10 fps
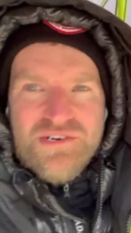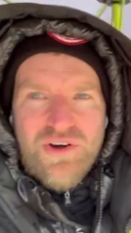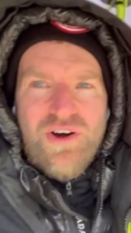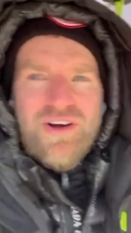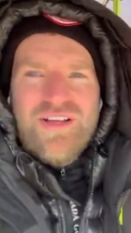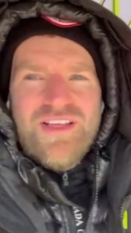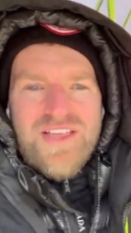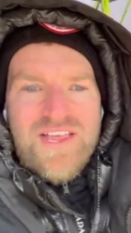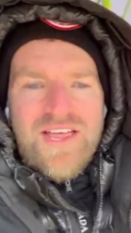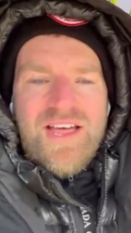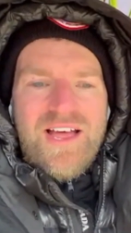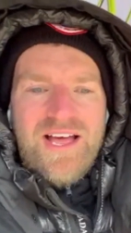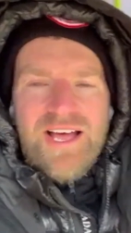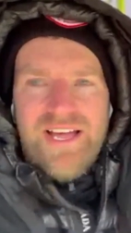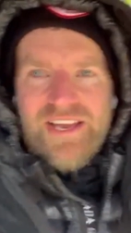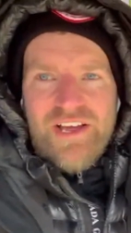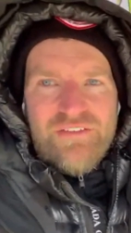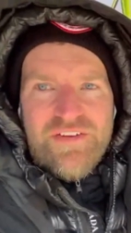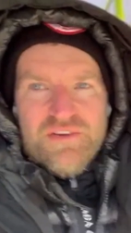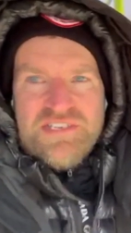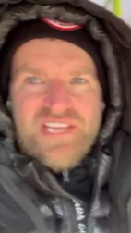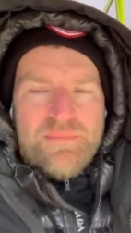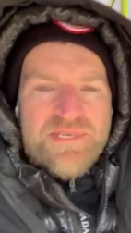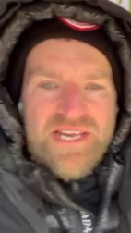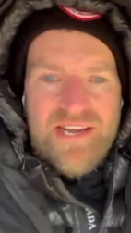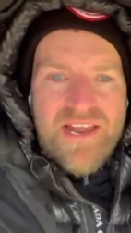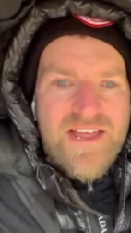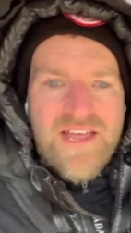so get a few steps in,